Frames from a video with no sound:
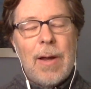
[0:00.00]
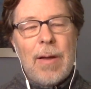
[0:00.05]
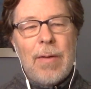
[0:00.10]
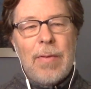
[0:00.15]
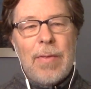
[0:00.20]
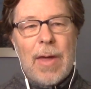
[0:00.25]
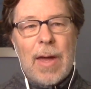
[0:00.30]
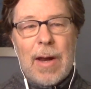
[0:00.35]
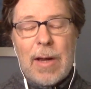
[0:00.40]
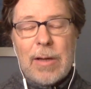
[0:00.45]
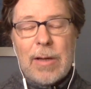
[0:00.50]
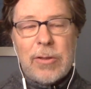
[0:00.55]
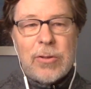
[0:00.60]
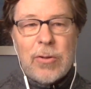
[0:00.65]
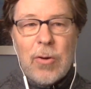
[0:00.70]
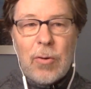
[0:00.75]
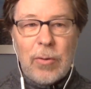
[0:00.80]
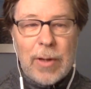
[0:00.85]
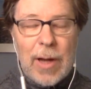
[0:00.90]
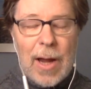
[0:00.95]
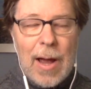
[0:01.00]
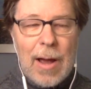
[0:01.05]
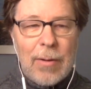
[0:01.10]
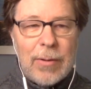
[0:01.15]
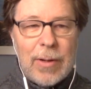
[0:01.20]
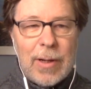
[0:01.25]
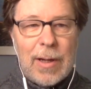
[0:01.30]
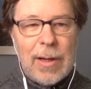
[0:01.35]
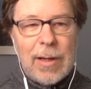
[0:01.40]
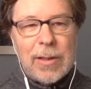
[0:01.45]
that has sold
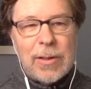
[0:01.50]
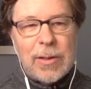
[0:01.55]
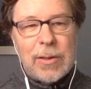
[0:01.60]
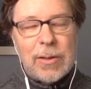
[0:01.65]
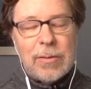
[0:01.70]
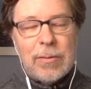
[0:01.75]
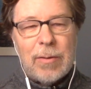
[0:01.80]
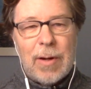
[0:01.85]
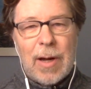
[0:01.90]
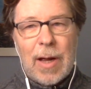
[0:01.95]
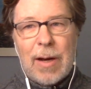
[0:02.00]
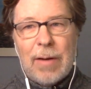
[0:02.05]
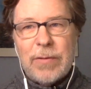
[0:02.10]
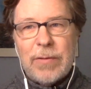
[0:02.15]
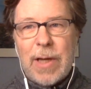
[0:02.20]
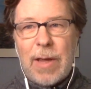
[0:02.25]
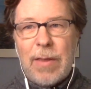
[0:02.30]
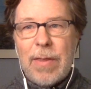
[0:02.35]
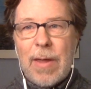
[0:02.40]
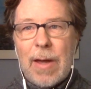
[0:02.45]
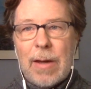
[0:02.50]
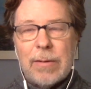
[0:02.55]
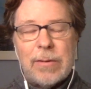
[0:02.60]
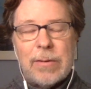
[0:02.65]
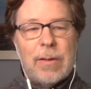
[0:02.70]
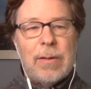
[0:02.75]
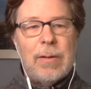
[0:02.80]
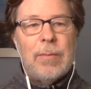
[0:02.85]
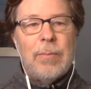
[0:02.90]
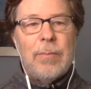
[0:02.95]
out in its kind of
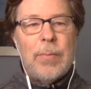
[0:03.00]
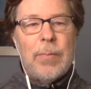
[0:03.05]
10,000